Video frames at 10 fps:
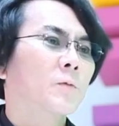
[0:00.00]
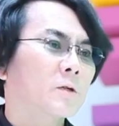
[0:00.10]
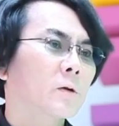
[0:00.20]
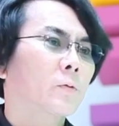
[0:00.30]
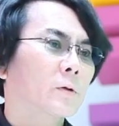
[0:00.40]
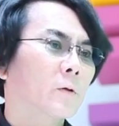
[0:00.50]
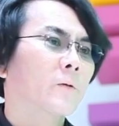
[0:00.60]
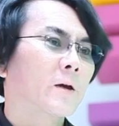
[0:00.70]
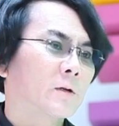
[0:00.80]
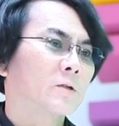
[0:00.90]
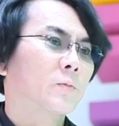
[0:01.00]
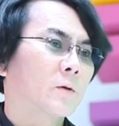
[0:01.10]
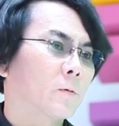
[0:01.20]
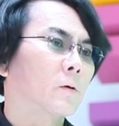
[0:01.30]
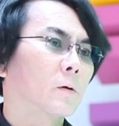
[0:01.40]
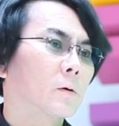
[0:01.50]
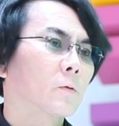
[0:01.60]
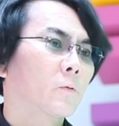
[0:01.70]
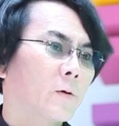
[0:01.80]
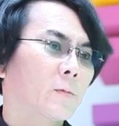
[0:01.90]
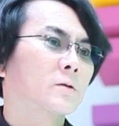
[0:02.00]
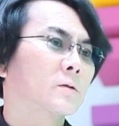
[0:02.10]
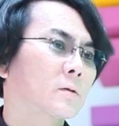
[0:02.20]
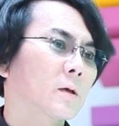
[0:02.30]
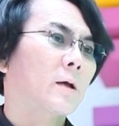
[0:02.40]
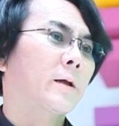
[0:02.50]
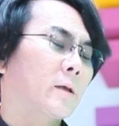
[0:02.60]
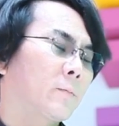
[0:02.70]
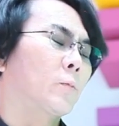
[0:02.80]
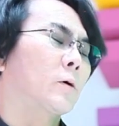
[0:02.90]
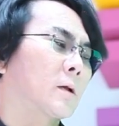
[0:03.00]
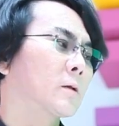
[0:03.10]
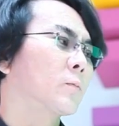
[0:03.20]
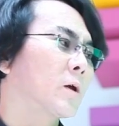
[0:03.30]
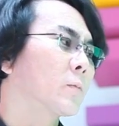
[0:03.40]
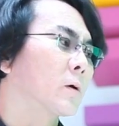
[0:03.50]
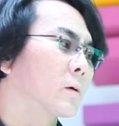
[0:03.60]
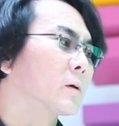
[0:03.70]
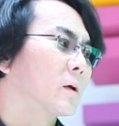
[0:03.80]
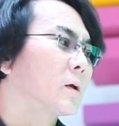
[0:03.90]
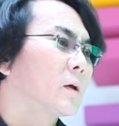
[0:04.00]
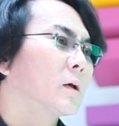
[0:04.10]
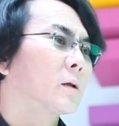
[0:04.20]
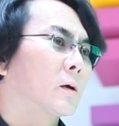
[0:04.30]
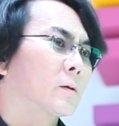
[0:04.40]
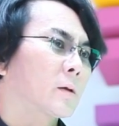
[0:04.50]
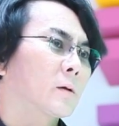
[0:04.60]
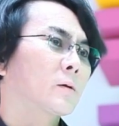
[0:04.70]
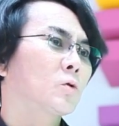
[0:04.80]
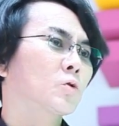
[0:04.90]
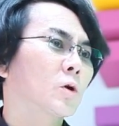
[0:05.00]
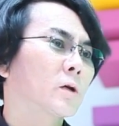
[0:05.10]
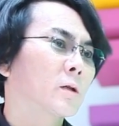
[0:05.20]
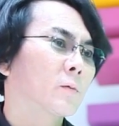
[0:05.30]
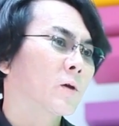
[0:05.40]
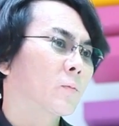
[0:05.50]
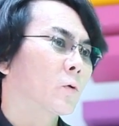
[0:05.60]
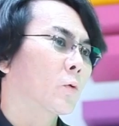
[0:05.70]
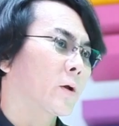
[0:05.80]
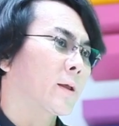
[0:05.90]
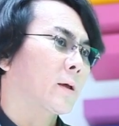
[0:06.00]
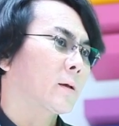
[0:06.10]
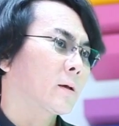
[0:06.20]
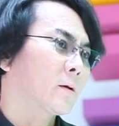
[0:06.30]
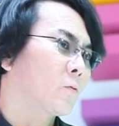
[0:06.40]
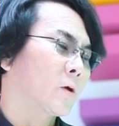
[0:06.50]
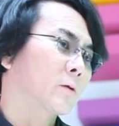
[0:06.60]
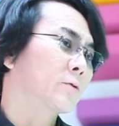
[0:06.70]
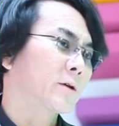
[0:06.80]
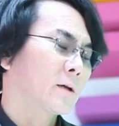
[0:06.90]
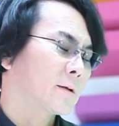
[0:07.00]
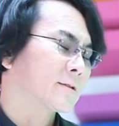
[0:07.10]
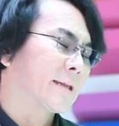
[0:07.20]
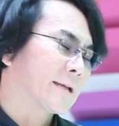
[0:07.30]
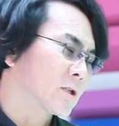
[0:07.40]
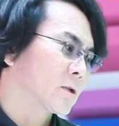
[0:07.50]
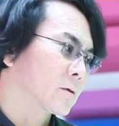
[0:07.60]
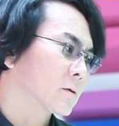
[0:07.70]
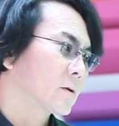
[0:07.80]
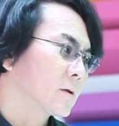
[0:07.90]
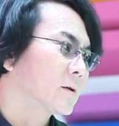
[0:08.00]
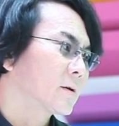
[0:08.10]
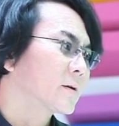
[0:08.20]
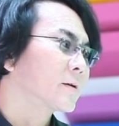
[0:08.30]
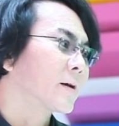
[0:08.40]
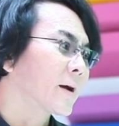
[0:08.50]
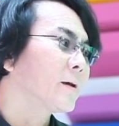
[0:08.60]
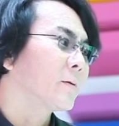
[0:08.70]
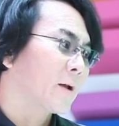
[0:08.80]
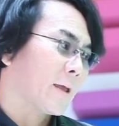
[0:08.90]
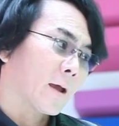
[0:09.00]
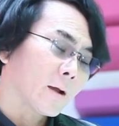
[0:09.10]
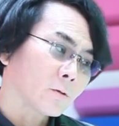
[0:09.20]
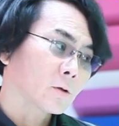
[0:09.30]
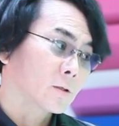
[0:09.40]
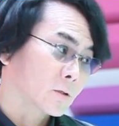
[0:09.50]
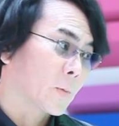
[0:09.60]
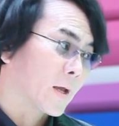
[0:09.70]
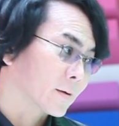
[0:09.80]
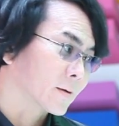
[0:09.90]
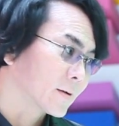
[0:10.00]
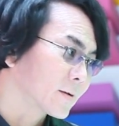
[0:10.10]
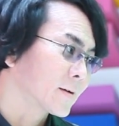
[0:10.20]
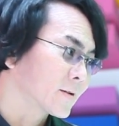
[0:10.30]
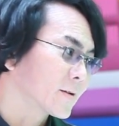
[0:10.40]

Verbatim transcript: especially for the famous people, famous and important people. Usually the people wanna create a statue, right? But Android is better,